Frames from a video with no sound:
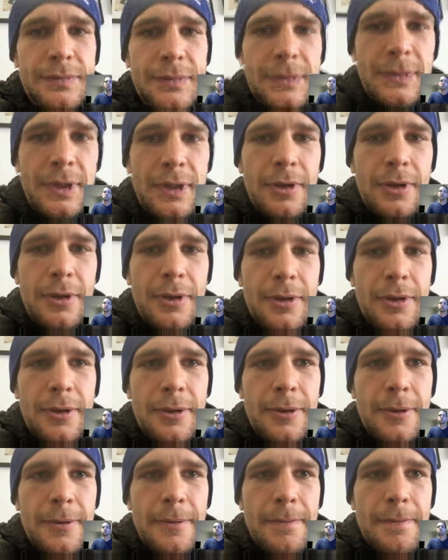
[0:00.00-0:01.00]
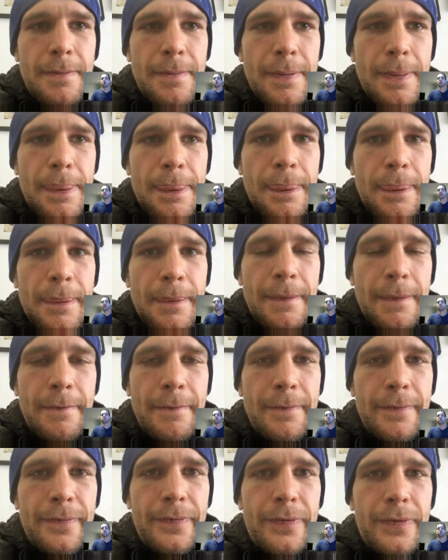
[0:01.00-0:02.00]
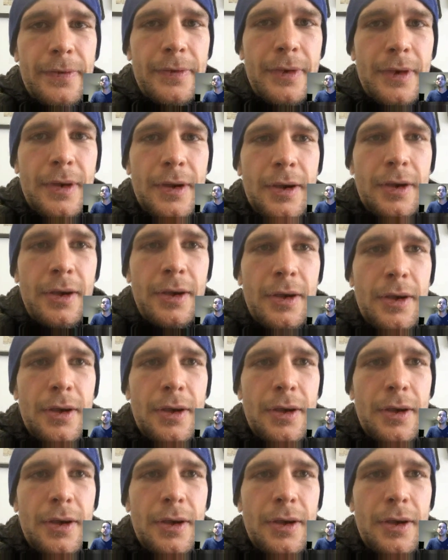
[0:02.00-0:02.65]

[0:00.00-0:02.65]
checkups on the body and maybe nutrition?